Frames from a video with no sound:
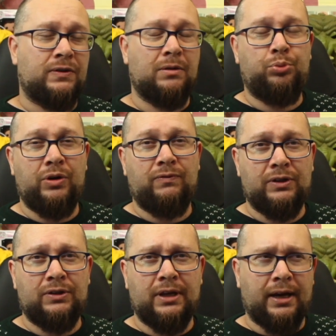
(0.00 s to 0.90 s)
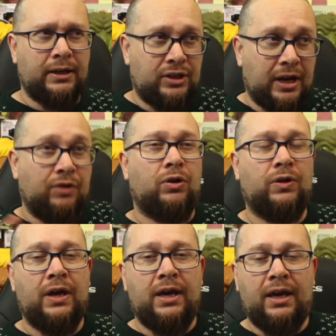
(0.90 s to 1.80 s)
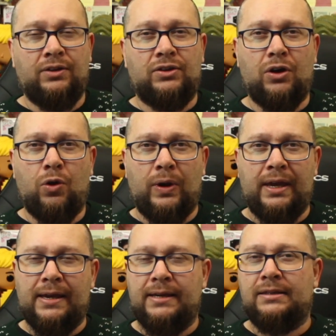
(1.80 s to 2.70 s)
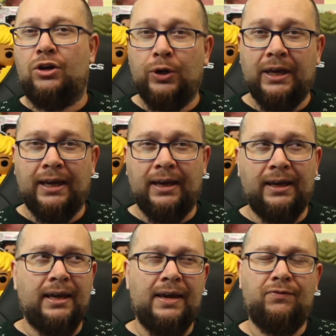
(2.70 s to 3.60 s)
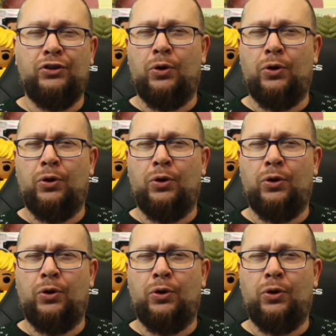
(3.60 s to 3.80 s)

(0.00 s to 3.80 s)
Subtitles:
the previous general. And so he's cooking, even though